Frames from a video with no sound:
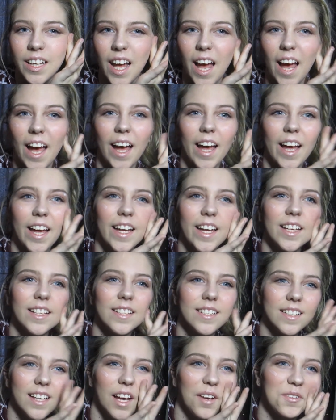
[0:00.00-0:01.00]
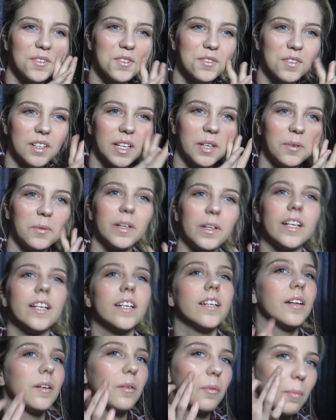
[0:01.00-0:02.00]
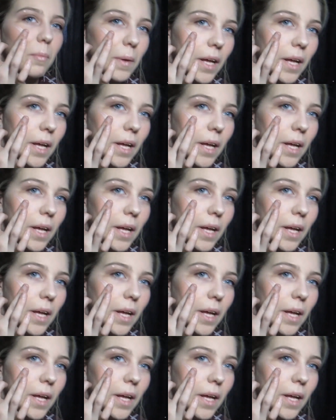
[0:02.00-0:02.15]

A sounds really weird and